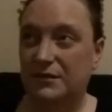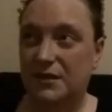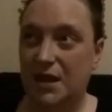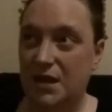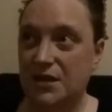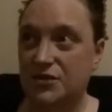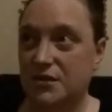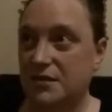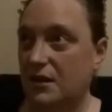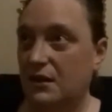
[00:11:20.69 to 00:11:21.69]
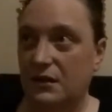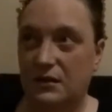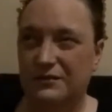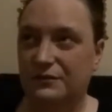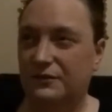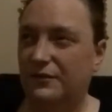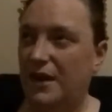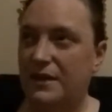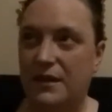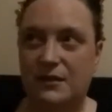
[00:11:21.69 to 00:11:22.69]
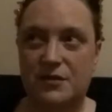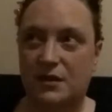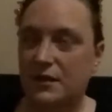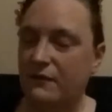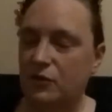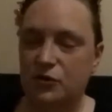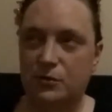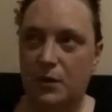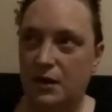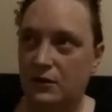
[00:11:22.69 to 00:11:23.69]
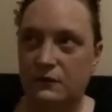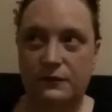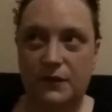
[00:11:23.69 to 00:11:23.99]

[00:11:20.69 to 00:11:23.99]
the ages of, I think I was 11 or 12